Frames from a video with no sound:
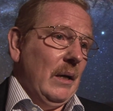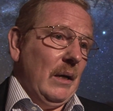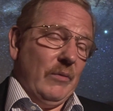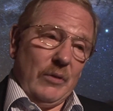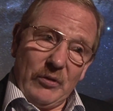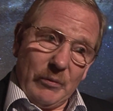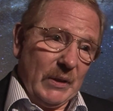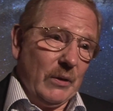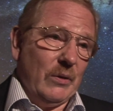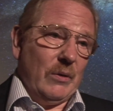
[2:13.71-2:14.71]
Unfortunately,
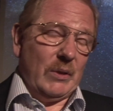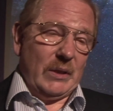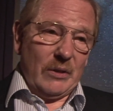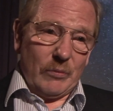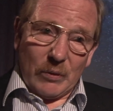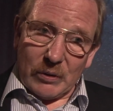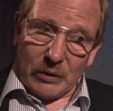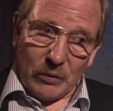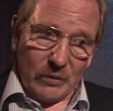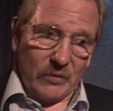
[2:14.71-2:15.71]
we don't know what it is. We only
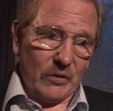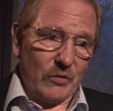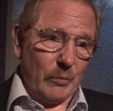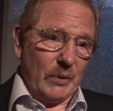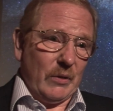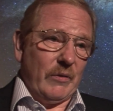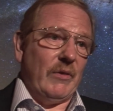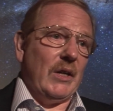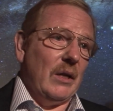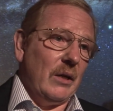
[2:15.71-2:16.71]
know it's distributed over a
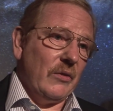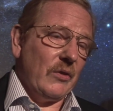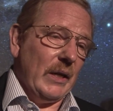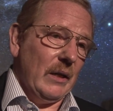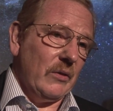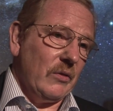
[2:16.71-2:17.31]
very large scale.